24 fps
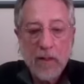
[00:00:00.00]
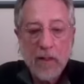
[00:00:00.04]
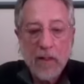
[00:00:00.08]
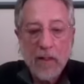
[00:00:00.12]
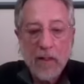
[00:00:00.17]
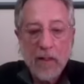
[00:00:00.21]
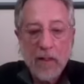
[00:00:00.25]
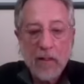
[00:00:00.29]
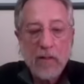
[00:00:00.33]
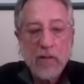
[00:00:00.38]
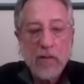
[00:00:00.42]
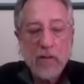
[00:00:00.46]

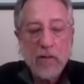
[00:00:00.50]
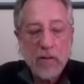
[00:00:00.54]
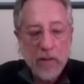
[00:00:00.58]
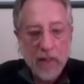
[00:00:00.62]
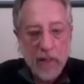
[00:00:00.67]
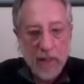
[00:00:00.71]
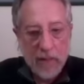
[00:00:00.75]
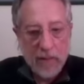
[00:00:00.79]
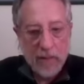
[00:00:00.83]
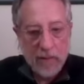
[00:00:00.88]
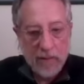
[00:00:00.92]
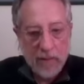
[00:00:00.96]
And I said,
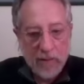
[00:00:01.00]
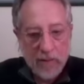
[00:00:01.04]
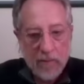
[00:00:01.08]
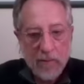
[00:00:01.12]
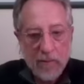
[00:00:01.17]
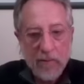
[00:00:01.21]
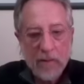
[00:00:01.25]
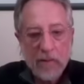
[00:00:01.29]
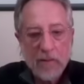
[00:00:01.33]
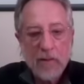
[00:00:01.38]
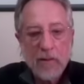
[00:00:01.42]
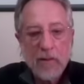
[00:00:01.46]
okay,
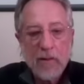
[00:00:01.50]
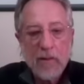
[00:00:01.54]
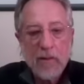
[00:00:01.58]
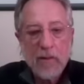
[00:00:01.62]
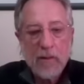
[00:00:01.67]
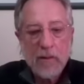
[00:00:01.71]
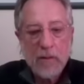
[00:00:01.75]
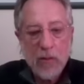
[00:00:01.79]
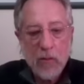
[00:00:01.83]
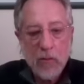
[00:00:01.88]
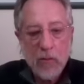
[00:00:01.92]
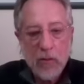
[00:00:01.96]
let's
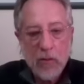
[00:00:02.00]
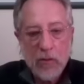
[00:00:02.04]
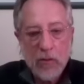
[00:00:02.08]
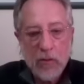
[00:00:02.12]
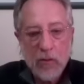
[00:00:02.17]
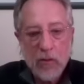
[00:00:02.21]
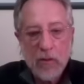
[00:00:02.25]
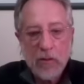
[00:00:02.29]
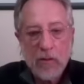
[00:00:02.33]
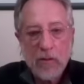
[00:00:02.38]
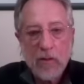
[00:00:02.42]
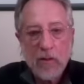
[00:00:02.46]
see where she
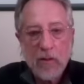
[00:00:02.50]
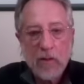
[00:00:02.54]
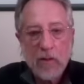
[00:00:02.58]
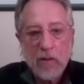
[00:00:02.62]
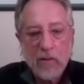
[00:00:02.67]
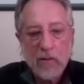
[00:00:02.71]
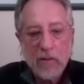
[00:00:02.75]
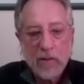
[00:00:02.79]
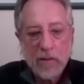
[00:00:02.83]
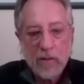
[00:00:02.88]
wants to go.